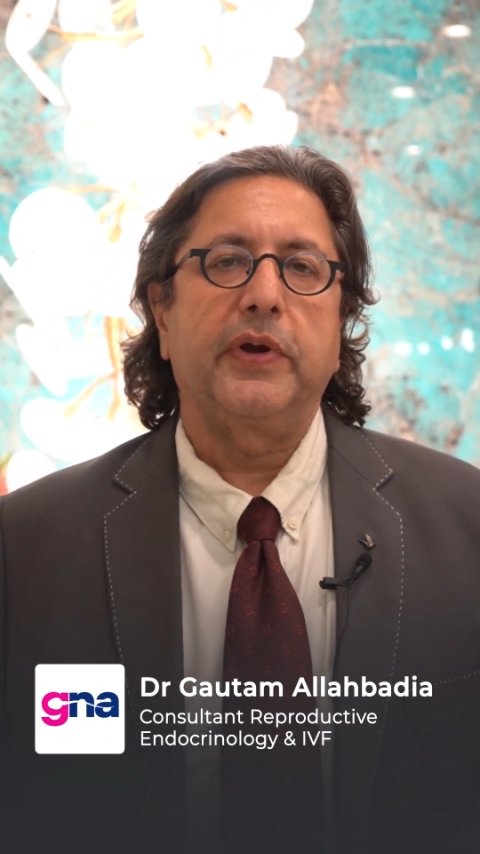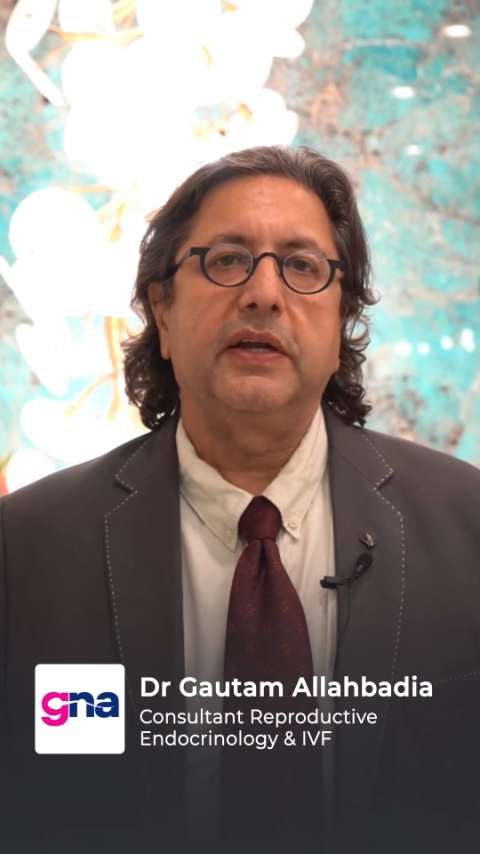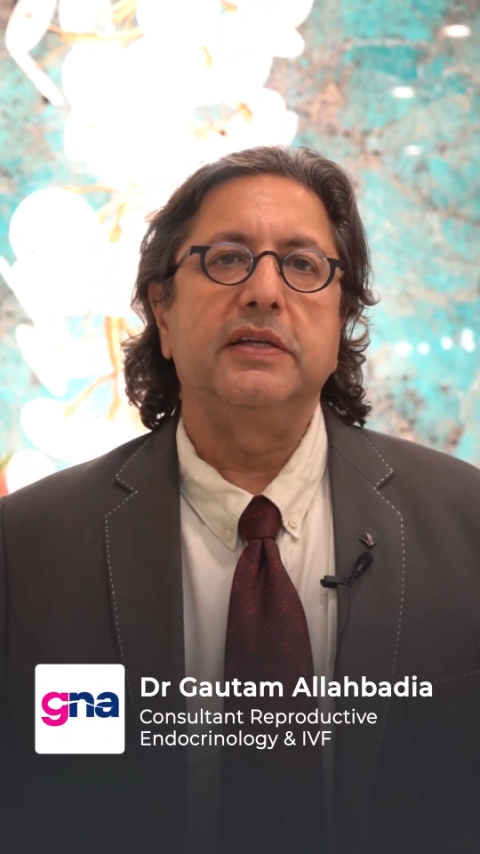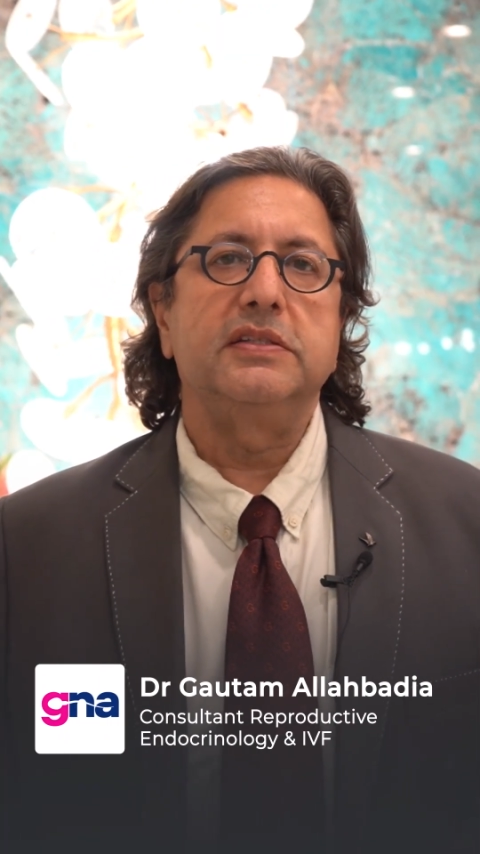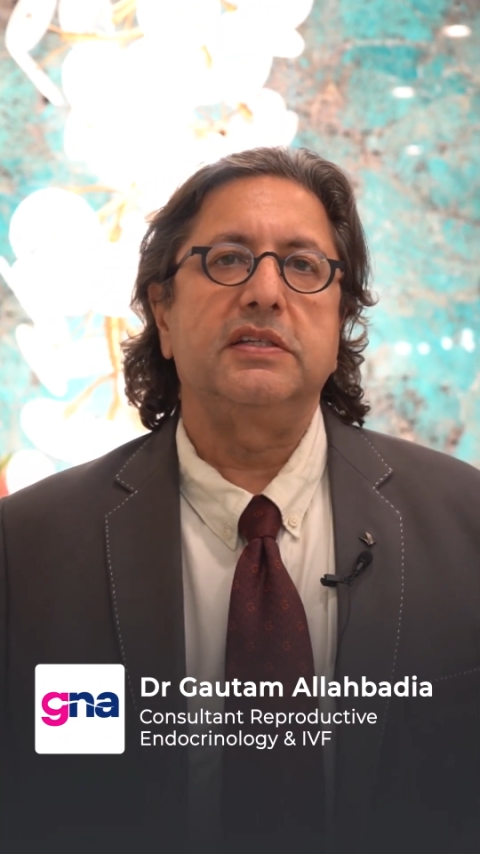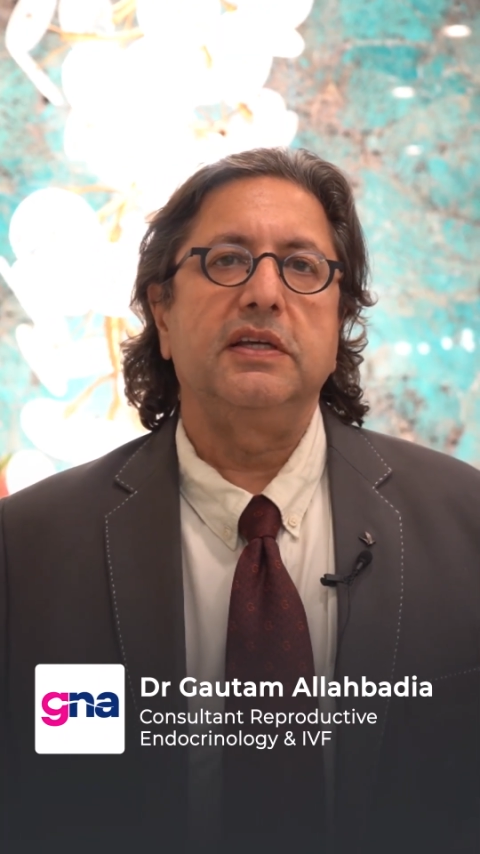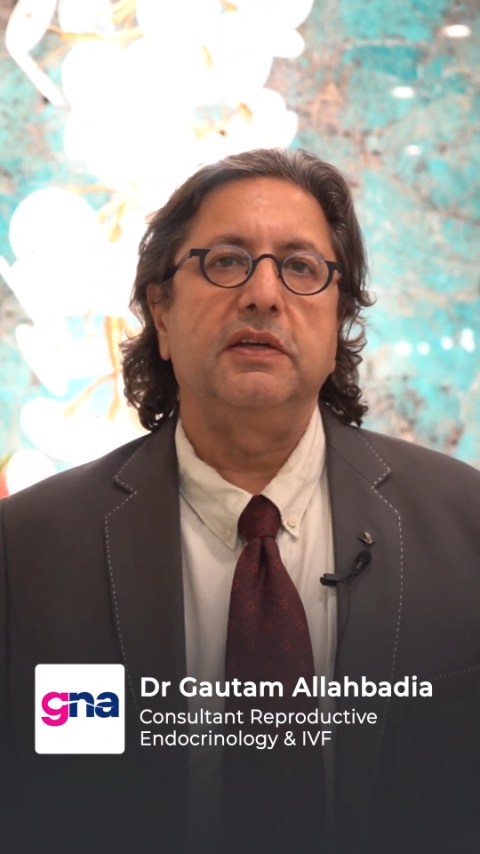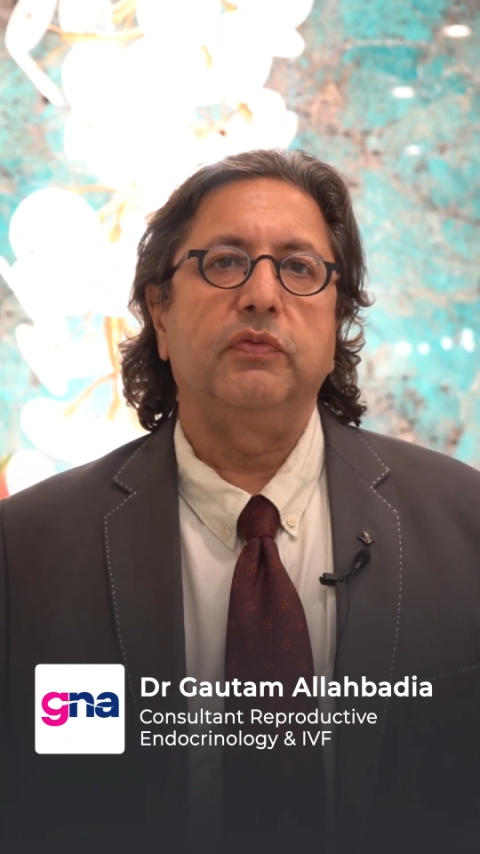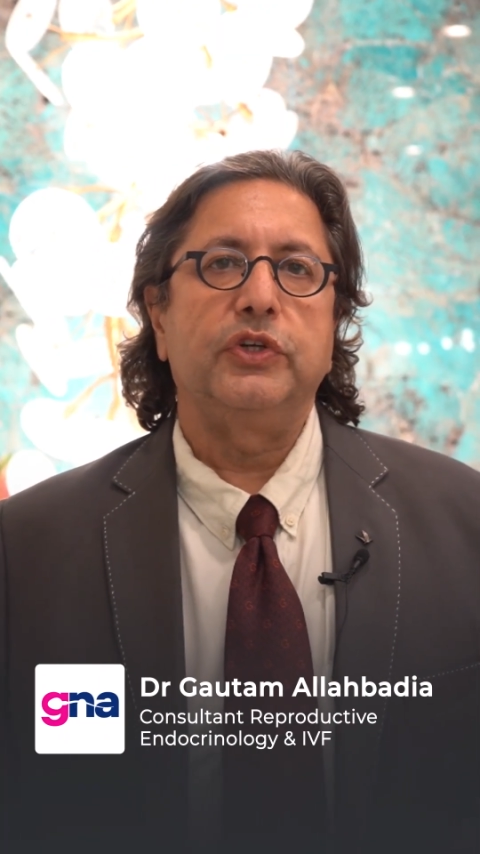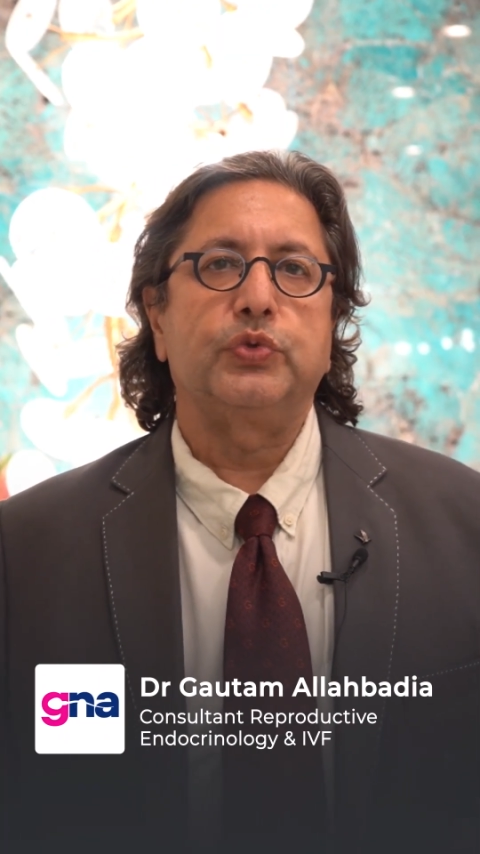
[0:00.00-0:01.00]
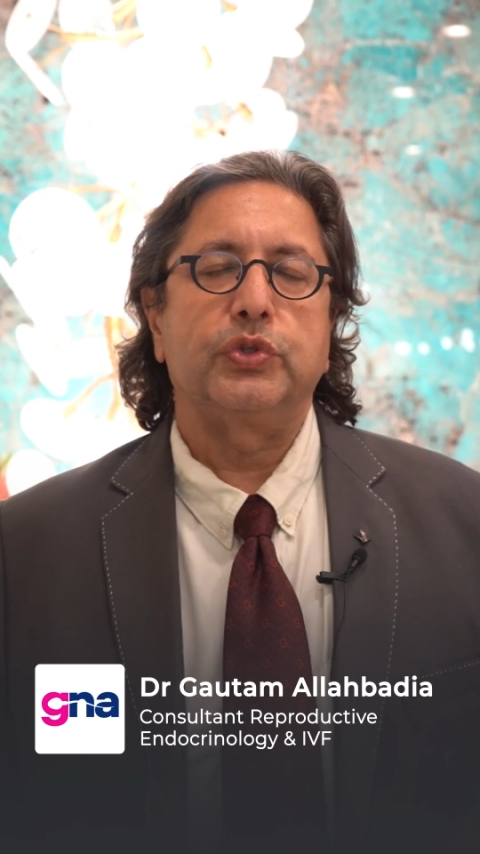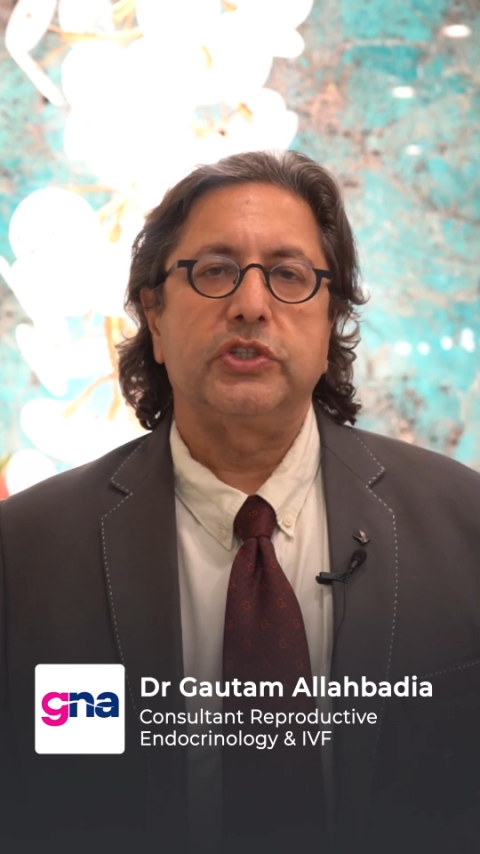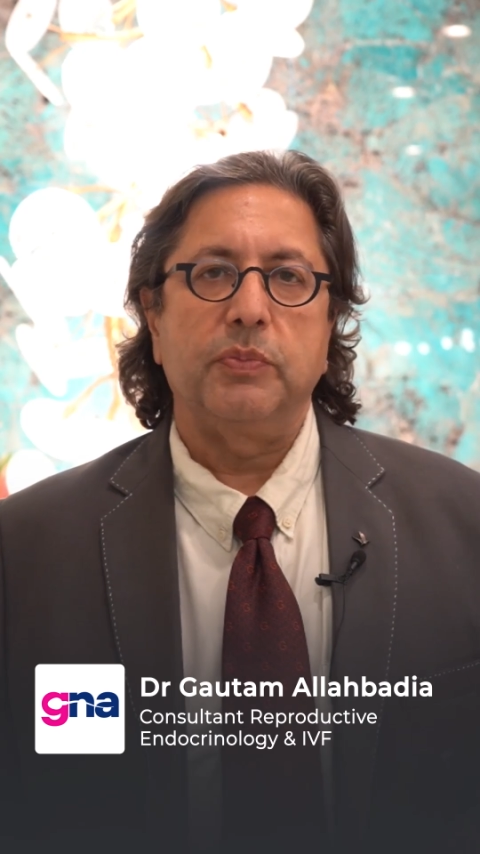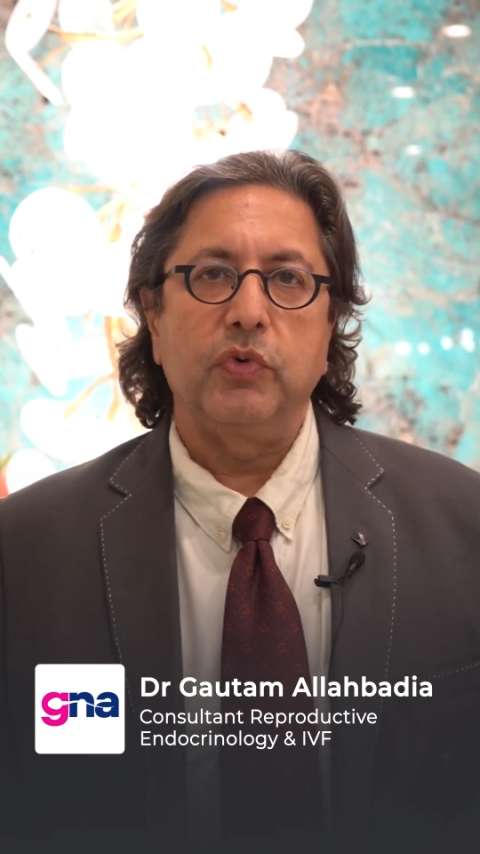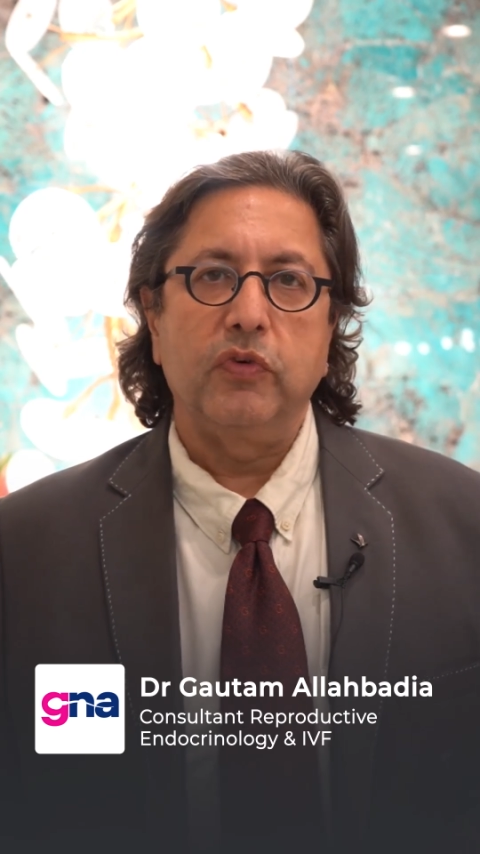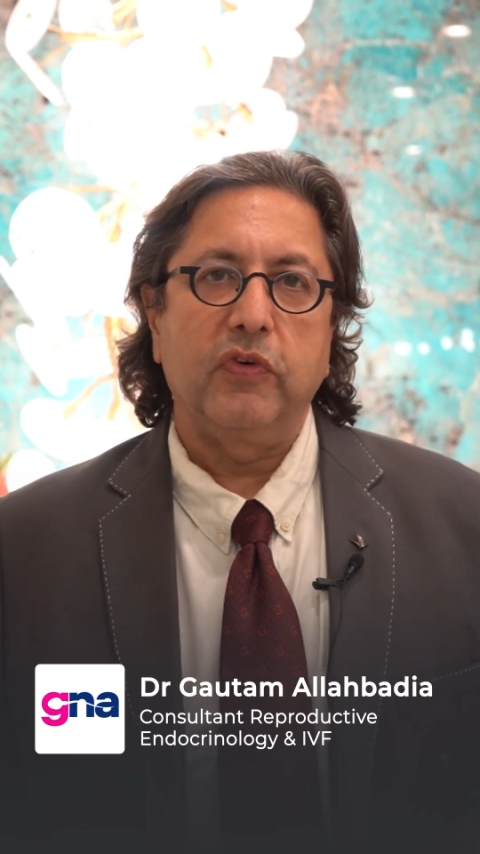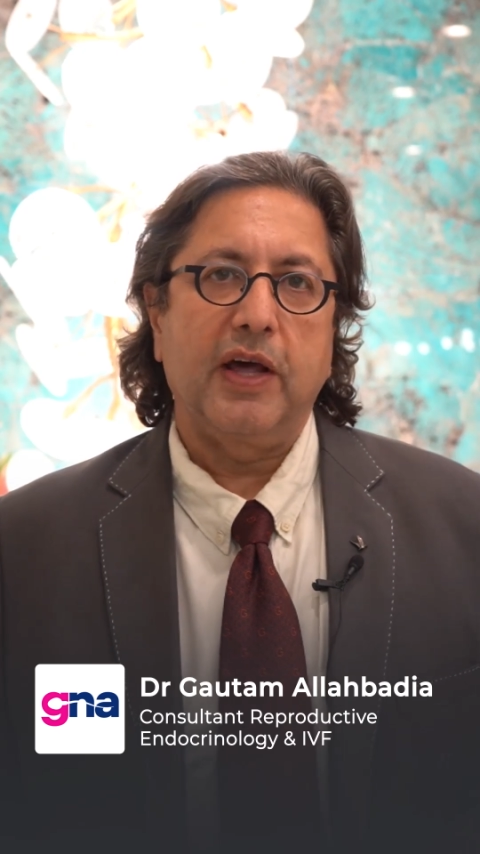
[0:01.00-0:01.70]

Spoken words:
pregnancy which was removed